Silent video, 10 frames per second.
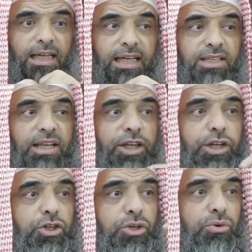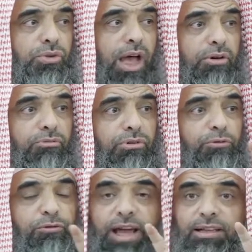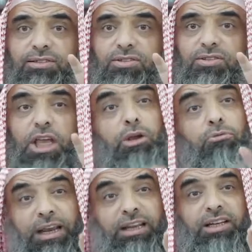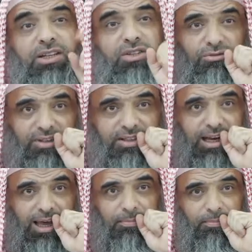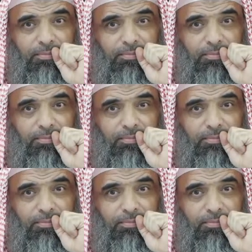is an issue that reflects the greatness of Islam.